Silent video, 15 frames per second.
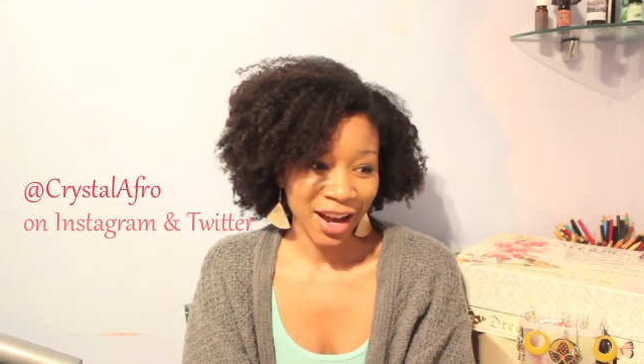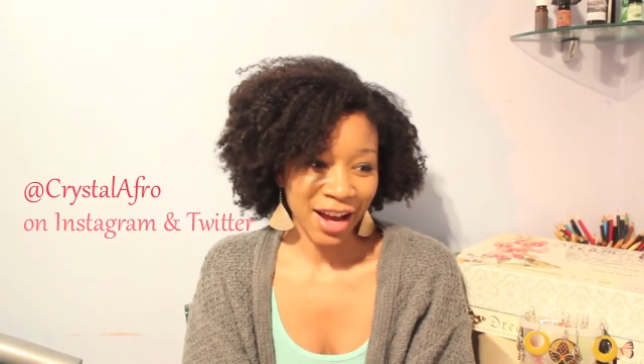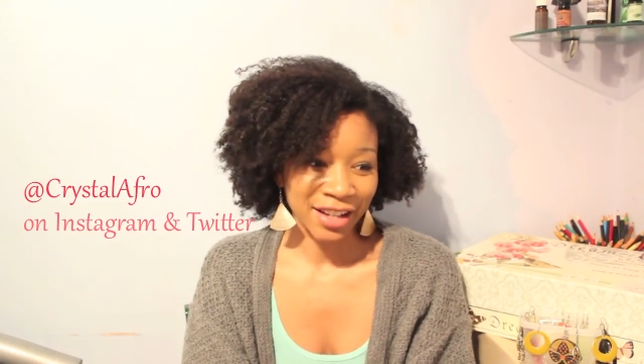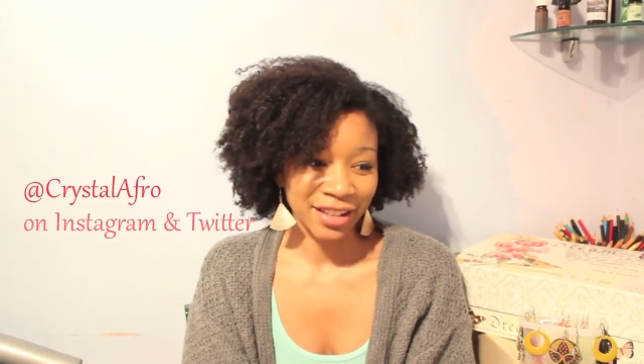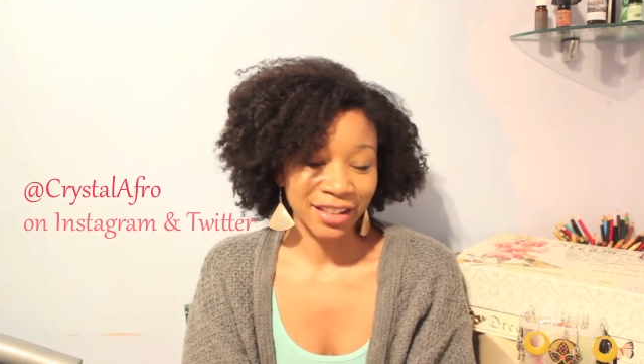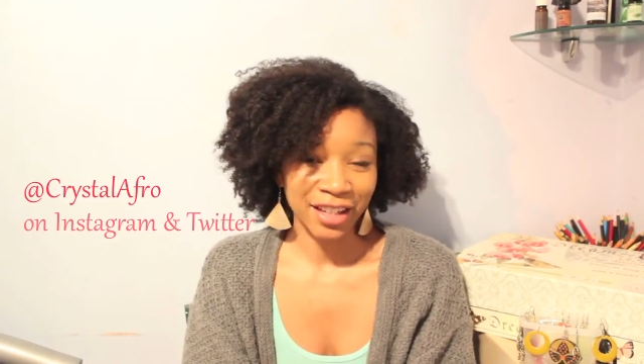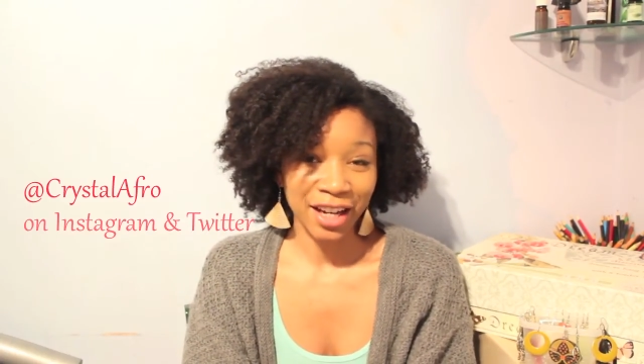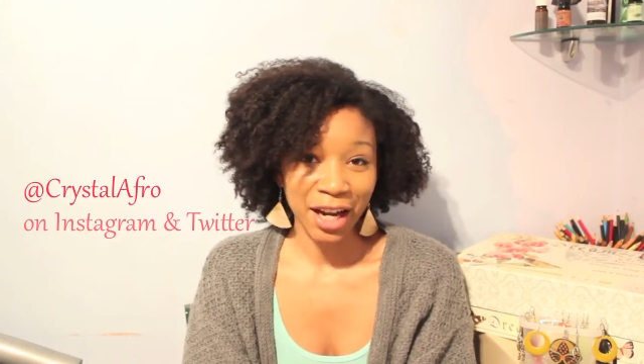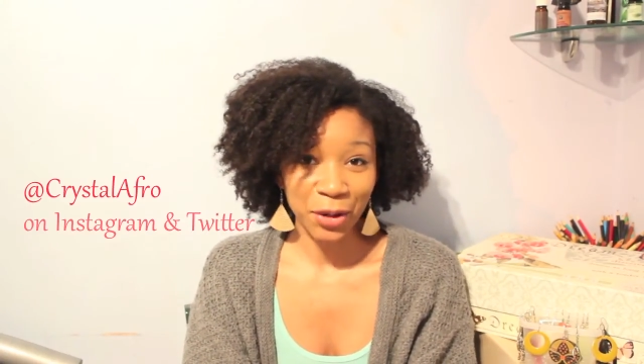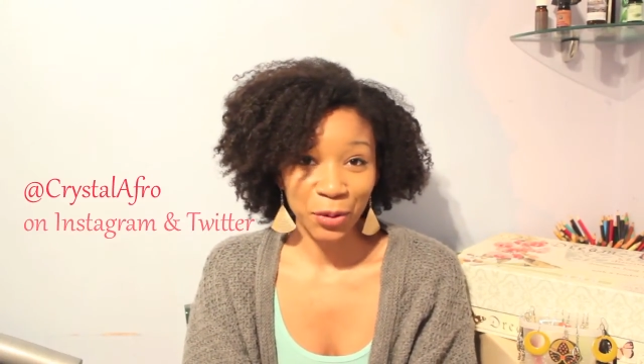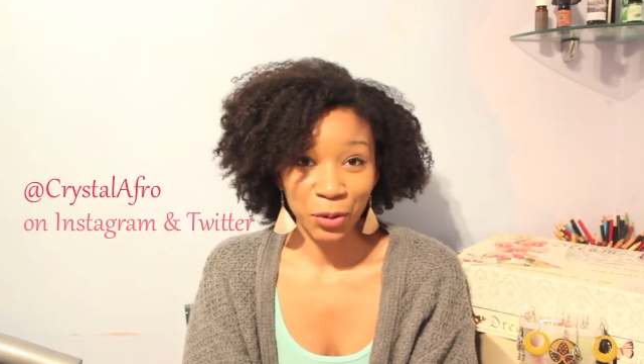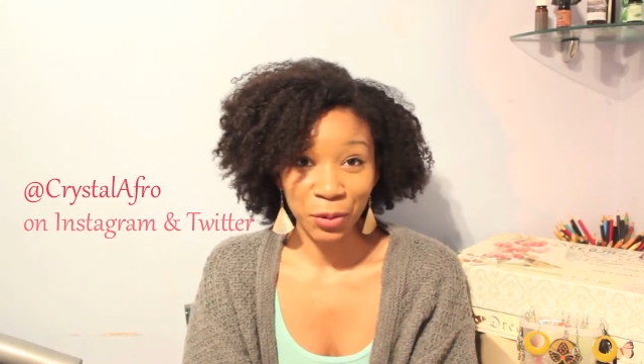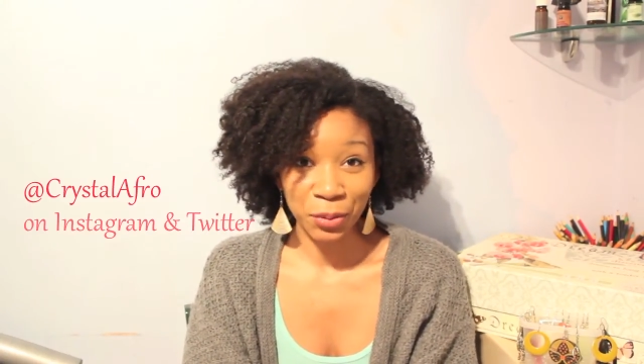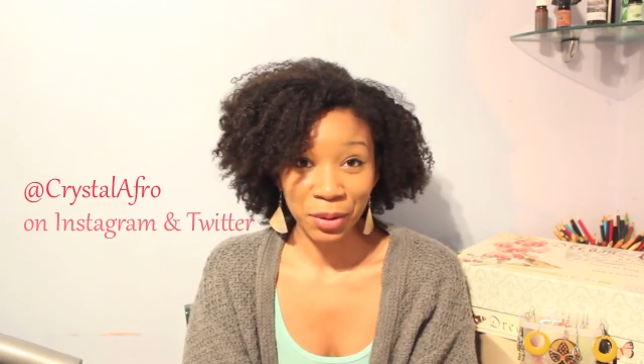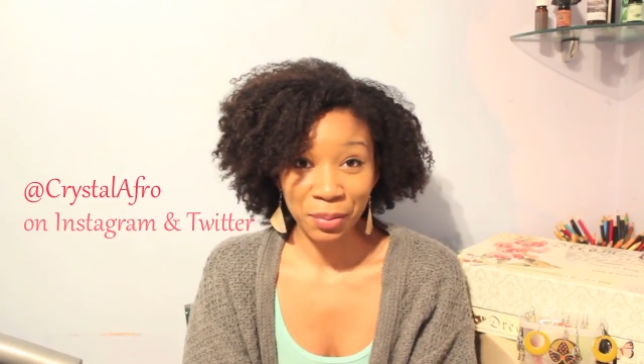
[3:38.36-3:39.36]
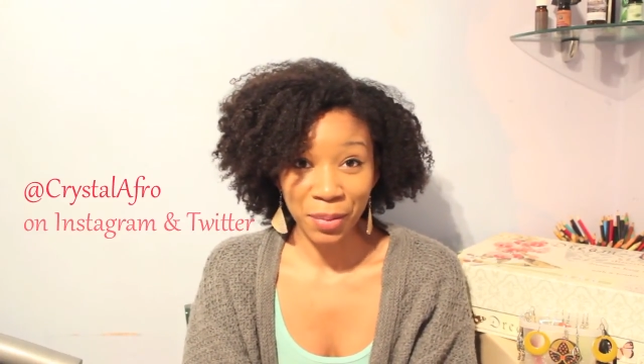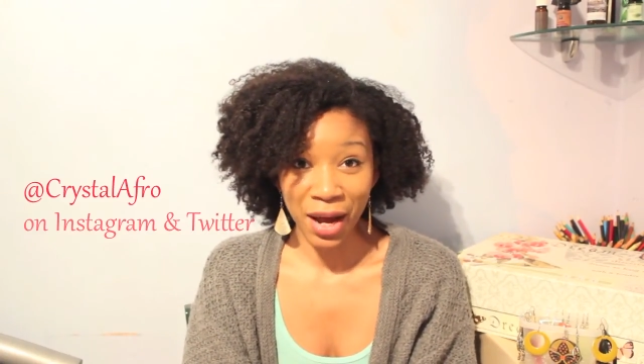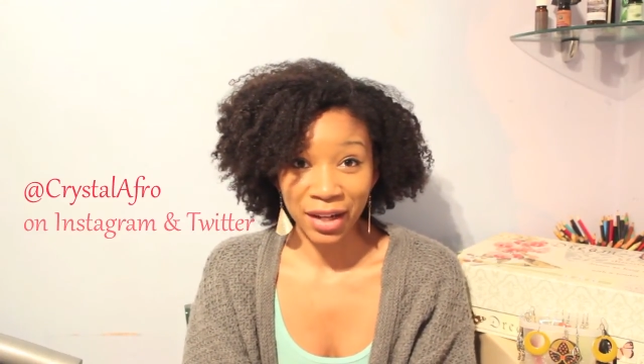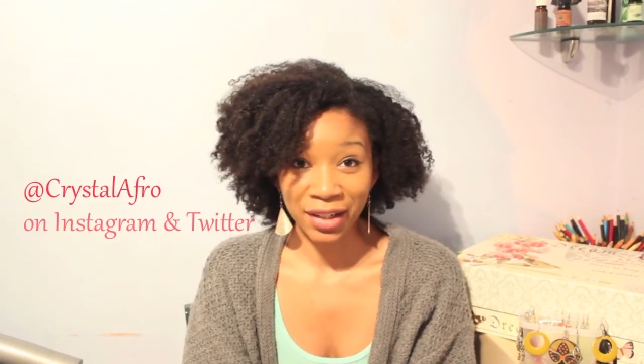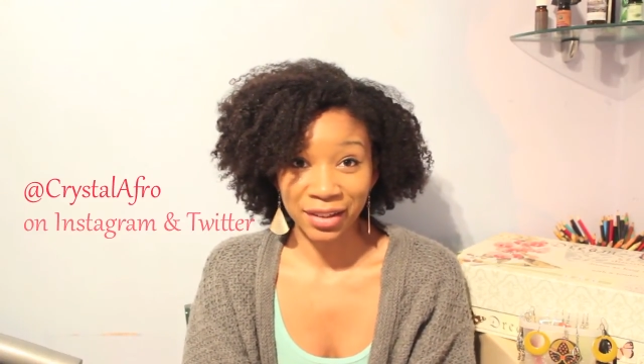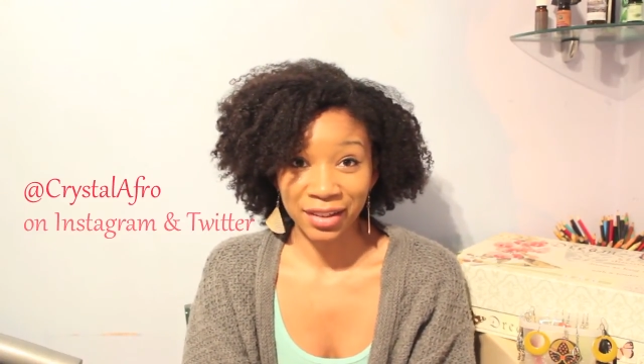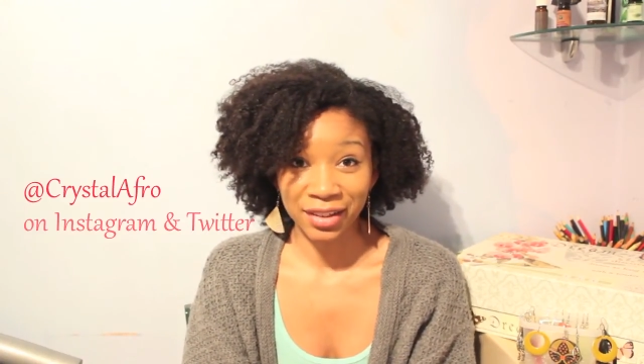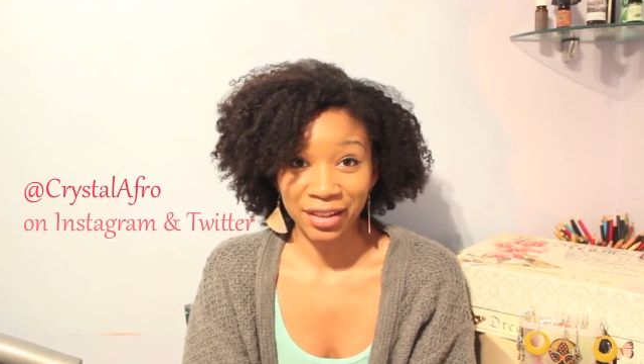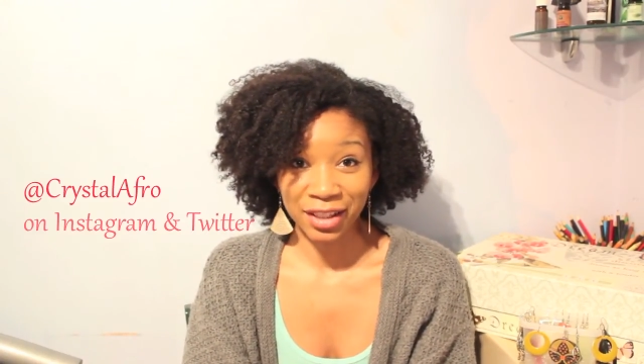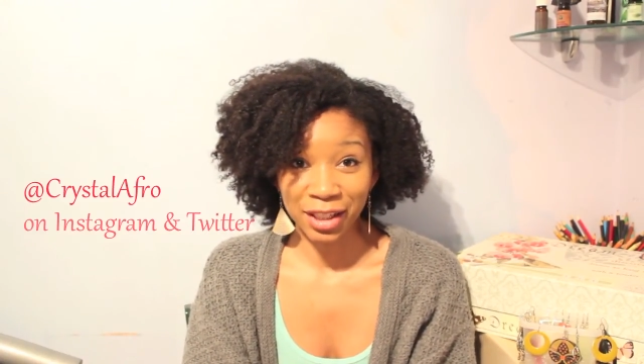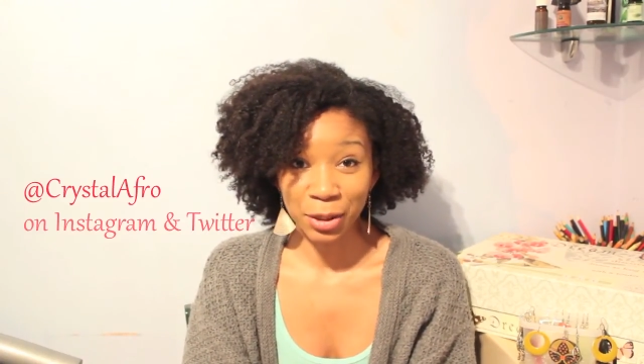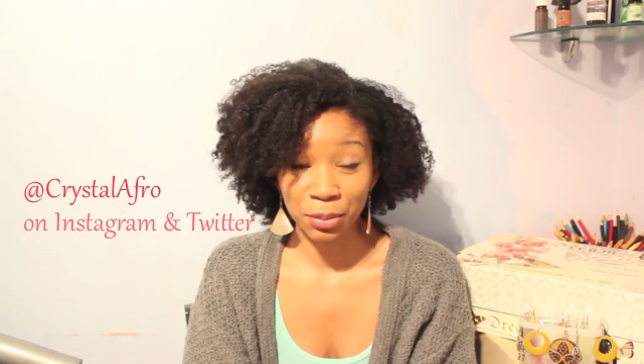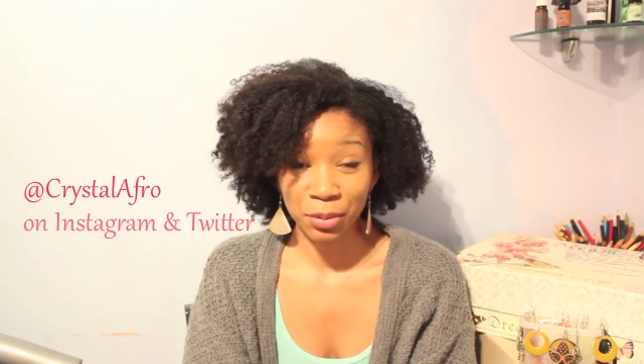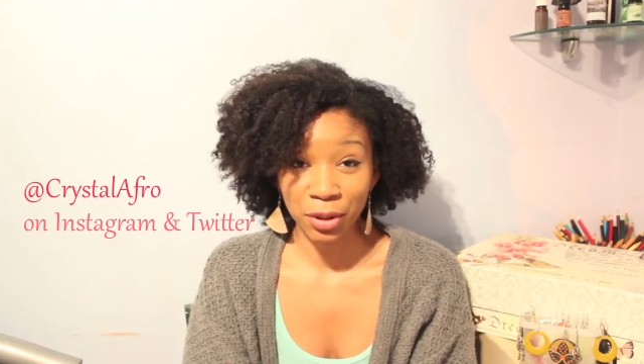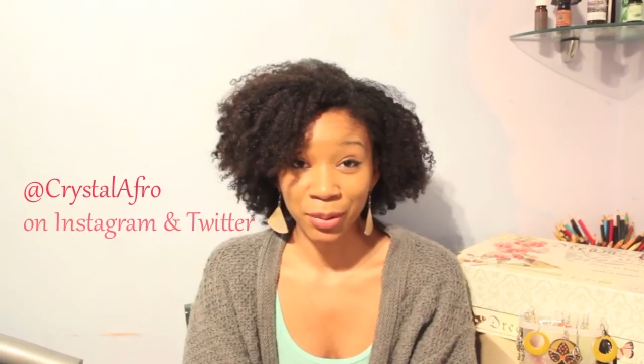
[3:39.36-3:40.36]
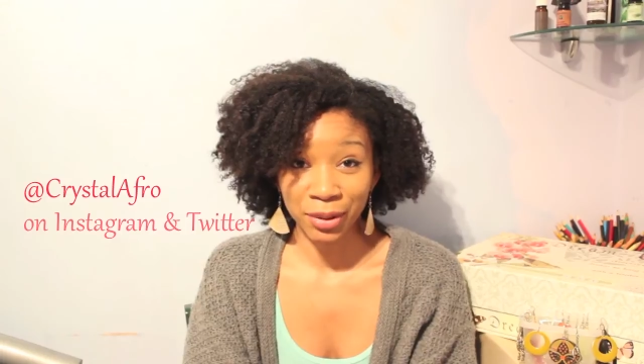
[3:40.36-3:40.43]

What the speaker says: and I will be back and keep you